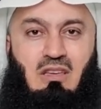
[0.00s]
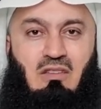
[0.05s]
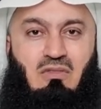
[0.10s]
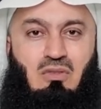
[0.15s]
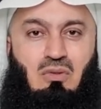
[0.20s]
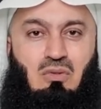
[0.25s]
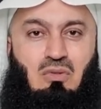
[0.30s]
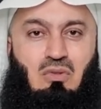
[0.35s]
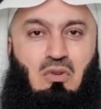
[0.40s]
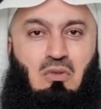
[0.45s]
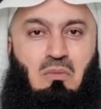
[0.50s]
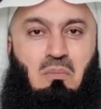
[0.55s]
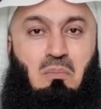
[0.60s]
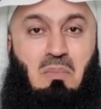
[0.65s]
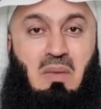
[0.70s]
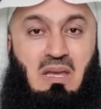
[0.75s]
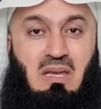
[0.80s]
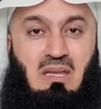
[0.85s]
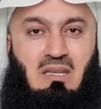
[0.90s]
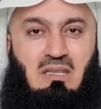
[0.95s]
if you don't
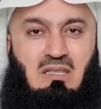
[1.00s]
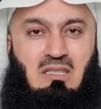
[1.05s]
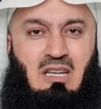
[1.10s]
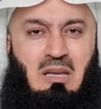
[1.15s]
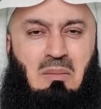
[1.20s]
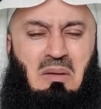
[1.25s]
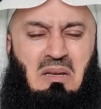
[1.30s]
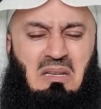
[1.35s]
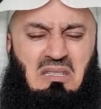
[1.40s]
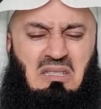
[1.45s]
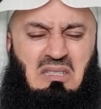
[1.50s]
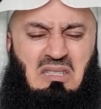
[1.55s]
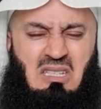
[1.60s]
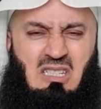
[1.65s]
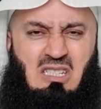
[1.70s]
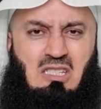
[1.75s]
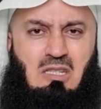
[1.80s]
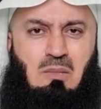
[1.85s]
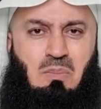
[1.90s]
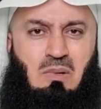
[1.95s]
make the time and
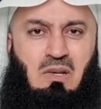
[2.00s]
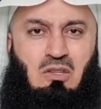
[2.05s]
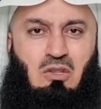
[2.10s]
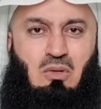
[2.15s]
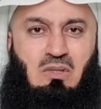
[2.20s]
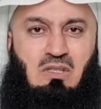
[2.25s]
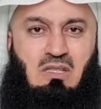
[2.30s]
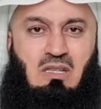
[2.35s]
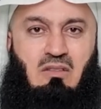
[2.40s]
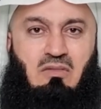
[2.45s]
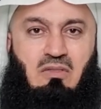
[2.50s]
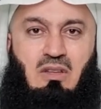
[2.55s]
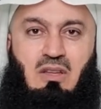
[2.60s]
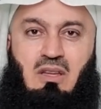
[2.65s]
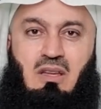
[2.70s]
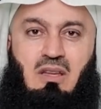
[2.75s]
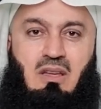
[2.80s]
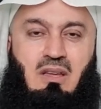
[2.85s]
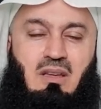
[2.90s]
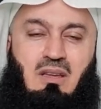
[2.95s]
discipline yourself,
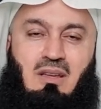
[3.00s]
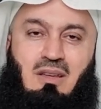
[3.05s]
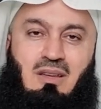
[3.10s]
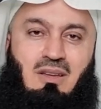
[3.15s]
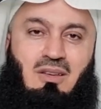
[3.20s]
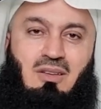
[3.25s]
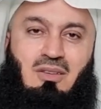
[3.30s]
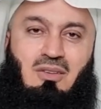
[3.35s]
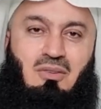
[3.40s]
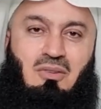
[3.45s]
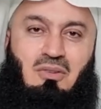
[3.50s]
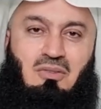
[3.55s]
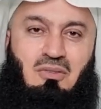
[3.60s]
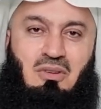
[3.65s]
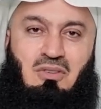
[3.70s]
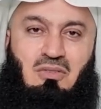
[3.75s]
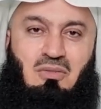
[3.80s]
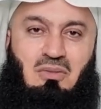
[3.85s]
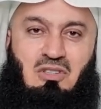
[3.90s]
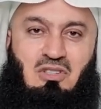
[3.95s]
you're not
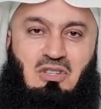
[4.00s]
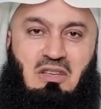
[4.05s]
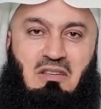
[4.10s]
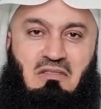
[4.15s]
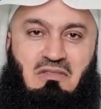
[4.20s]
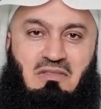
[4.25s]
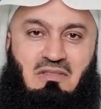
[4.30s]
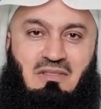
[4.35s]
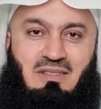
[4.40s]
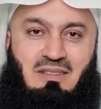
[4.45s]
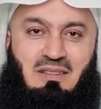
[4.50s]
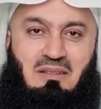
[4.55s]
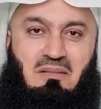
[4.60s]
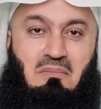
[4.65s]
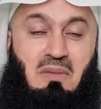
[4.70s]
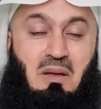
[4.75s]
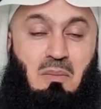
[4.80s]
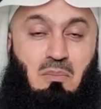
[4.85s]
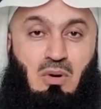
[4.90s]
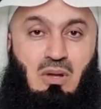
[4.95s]
going to achieve.
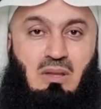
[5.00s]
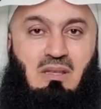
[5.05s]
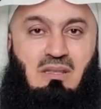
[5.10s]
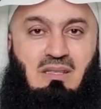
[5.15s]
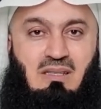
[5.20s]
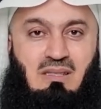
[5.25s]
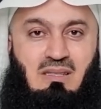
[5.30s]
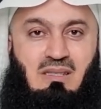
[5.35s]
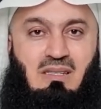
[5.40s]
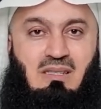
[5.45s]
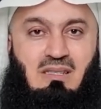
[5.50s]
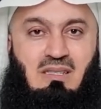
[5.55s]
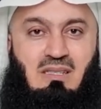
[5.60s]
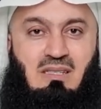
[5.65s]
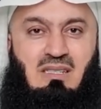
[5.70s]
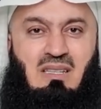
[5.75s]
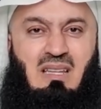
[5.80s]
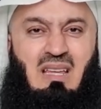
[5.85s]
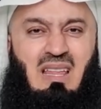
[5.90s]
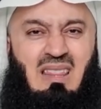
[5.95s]
My brothers and
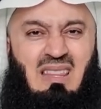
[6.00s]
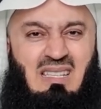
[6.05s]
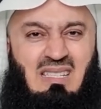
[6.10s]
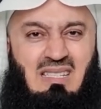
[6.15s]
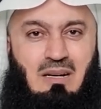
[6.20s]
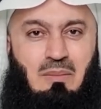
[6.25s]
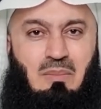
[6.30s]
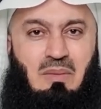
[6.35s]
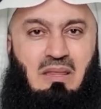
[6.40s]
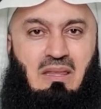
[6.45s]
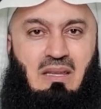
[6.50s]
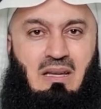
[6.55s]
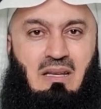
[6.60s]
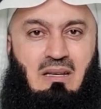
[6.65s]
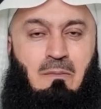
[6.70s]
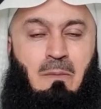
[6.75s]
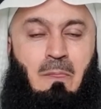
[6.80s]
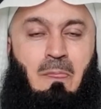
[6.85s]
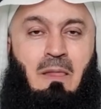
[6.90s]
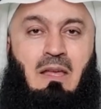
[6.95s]
sisters, this
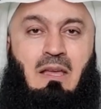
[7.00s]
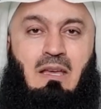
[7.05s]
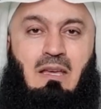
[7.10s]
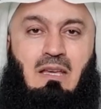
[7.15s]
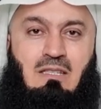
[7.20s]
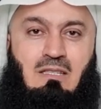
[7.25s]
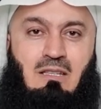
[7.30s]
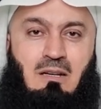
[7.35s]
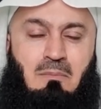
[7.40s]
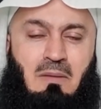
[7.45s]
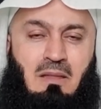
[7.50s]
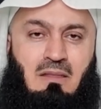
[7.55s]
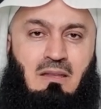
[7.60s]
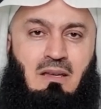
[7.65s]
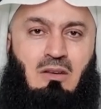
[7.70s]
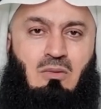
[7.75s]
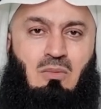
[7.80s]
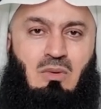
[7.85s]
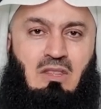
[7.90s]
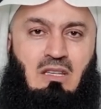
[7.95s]
Ramadan is
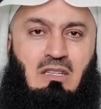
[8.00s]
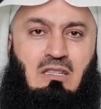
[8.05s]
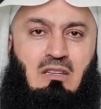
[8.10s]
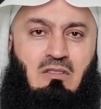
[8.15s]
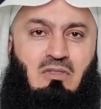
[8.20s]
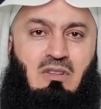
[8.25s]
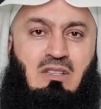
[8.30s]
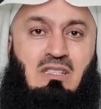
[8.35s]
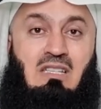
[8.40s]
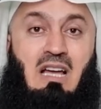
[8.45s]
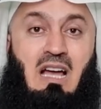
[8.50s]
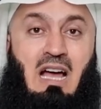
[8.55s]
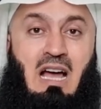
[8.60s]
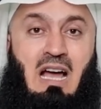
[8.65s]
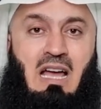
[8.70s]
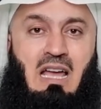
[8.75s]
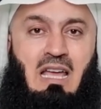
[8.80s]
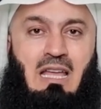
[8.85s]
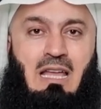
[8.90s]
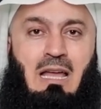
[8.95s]
Ramadan with a difference.
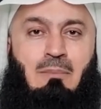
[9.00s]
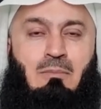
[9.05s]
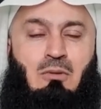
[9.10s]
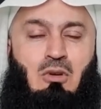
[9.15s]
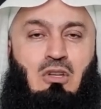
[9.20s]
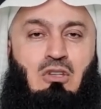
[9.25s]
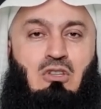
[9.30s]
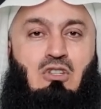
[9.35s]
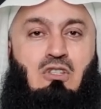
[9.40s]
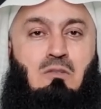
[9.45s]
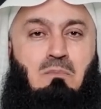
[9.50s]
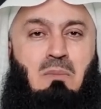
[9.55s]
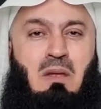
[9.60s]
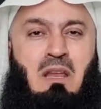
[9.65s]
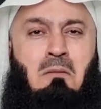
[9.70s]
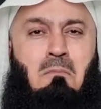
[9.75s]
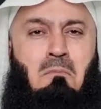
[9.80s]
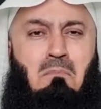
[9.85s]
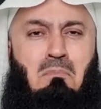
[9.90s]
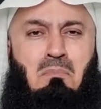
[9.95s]
I am going to
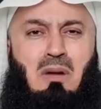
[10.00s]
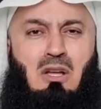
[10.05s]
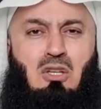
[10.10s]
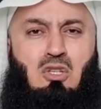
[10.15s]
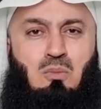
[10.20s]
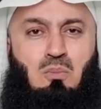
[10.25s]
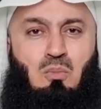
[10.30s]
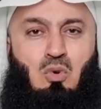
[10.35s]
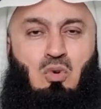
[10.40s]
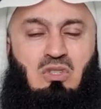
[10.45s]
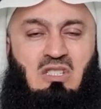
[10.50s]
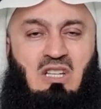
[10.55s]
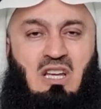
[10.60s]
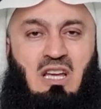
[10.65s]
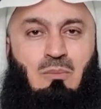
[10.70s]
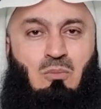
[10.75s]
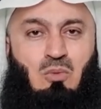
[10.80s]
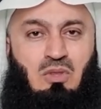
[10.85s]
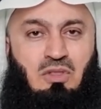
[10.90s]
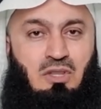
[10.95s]
spend much more
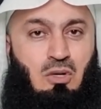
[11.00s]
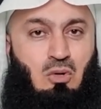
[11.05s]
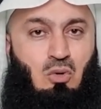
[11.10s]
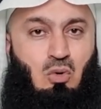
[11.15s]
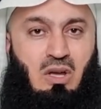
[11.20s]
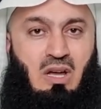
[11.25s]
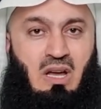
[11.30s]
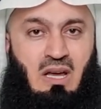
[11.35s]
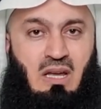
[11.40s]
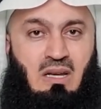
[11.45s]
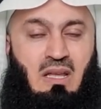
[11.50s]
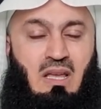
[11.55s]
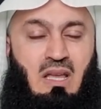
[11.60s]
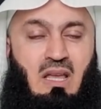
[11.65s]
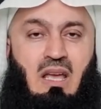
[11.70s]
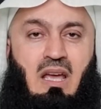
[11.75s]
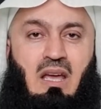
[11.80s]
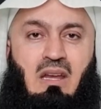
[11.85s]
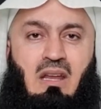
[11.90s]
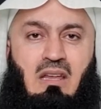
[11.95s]
time with the Quran,
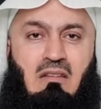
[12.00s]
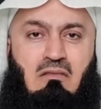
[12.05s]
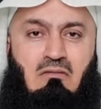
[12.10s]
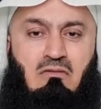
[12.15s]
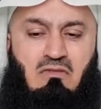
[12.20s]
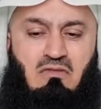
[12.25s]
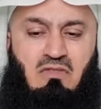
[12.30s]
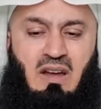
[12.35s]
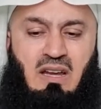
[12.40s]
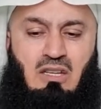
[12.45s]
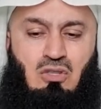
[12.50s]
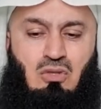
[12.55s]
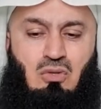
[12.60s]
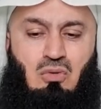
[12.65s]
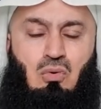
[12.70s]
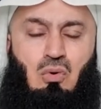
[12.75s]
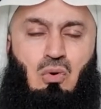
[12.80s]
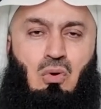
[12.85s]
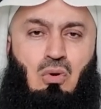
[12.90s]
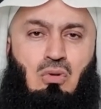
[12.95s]
and I invite
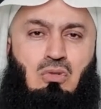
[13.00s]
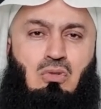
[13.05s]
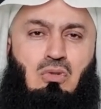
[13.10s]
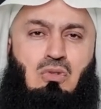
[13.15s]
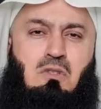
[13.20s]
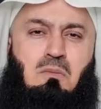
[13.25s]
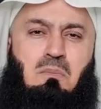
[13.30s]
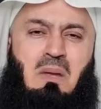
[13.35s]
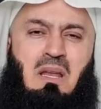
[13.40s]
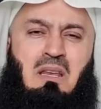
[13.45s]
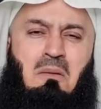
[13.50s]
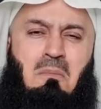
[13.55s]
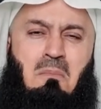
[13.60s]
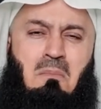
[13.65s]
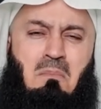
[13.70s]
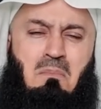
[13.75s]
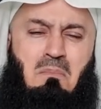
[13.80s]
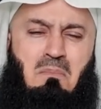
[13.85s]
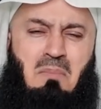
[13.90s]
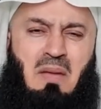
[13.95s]
you all to spend
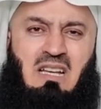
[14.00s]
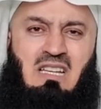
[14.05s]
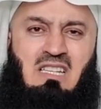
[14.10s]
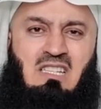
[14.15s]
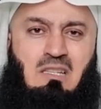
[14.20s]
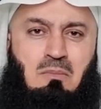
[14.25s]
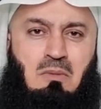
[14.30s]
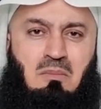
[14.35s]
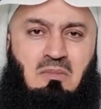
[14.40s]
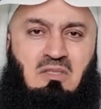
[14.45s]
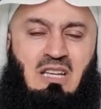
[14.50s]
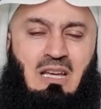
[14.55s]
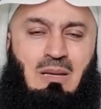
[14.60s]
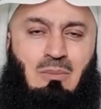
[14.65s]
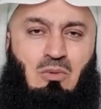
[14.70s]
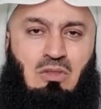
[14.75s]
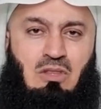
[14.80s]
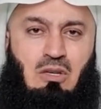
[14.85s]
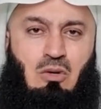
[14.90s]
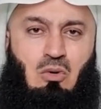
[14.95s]
maximum
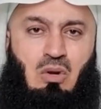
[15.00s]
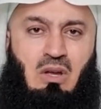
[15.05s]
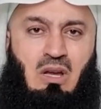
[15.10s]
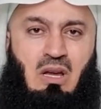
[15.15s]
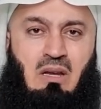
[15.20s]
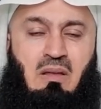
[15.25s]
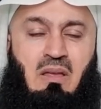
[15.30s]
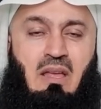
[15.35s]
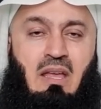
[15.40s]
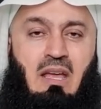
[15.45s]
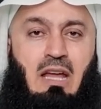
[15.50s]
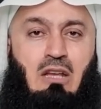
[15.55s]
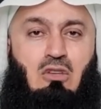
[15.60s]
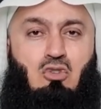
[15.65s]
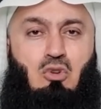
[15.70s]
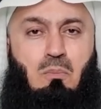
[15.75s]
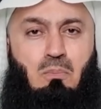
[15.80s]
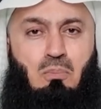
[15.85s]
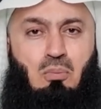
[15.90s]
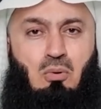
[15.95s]
time with the Quran
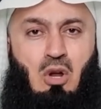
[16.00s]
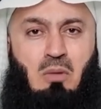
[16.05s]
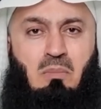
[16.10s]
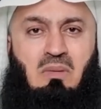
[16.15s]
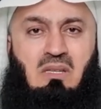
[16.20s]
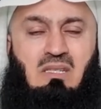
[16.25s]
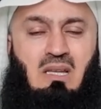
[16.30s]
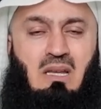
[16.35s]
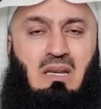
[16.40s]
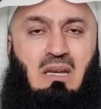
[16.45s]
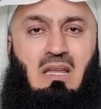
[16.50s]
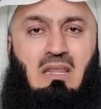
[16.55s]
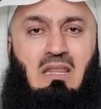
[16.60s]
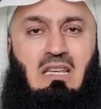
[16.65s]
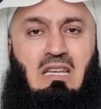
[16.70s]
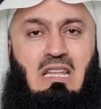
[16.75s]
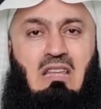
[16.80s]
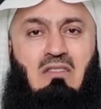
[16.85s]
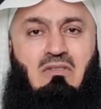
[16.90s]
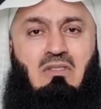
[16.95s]
and to promise Allah
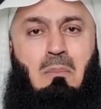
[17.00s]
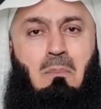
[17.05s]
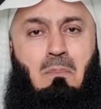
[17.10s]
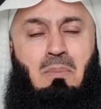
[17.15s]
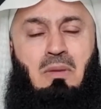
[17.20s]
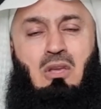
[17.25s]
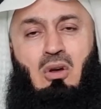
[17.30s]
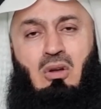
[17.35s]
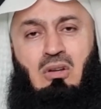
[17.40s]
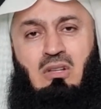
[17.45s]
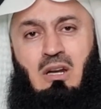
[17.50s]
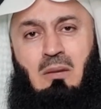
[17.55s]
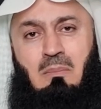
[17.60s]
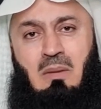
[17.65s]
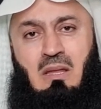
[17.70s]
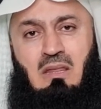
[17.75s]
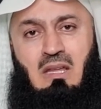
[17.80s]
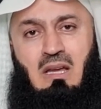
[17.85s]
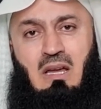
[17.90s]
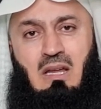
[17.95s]
that even beyond
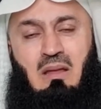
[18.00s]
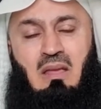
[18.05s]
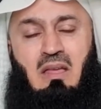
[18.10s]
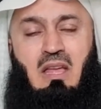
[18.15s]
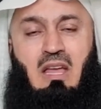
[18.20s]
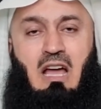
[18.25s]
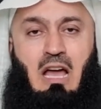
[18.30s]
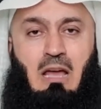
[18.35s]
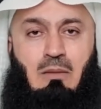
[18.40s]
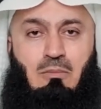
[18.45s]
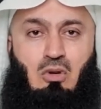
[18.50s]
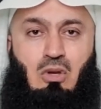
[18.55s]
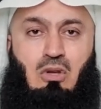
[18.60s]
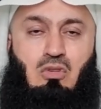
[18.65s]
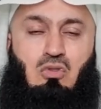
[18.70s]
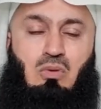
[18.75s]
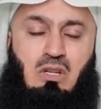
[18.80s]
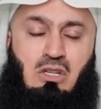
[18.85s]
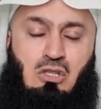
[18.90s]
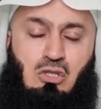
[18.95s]
Ramadan, I'm
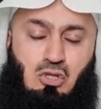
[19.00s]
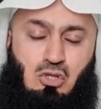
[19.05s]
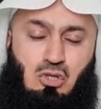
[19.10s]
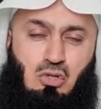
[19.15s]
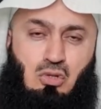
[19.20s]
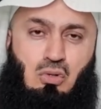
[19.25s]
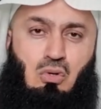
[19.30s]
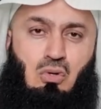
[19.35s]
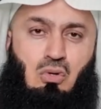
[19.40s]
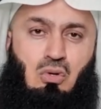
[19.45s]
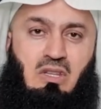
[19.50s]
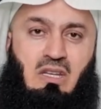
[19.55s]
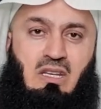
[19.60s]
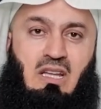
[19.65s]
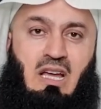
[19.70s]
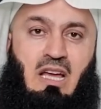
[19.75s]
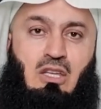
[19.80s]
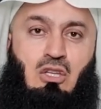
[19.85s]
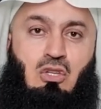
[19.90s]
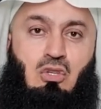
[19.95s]
going to ensure
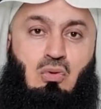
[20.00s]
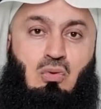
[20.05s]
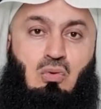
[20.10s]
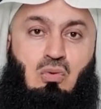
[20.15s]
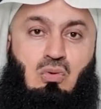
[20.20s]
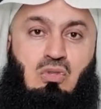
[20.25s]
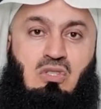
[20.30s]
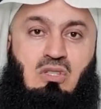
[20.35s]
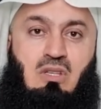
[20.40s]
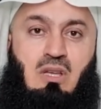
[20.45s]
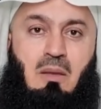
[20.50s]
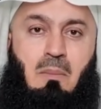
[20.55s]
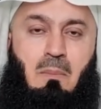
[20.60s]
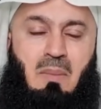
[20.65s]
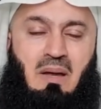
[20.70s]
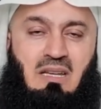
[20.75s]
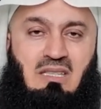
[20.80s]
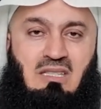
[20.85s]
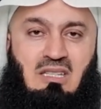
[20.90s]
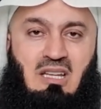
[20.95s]
that I use
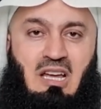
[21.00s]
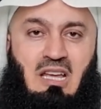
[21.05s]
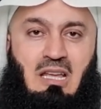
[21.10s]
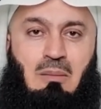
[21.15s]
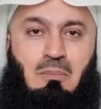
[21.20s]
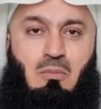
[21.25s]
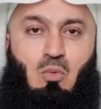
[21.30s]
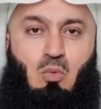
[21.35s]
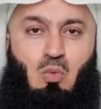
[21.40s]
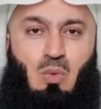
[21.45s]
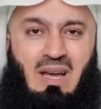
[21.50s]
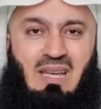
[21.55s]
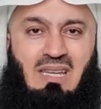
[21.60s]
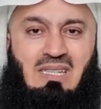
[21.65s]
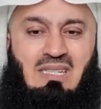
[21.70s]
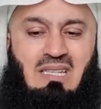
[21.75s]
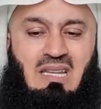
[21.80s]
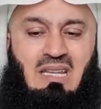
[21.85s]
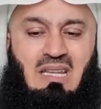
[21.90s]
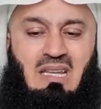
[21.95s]
my time
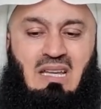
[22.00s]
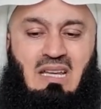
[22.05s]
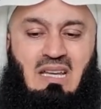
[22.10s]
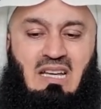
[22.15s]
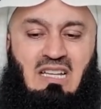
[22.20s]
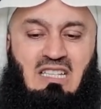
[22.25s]
wisely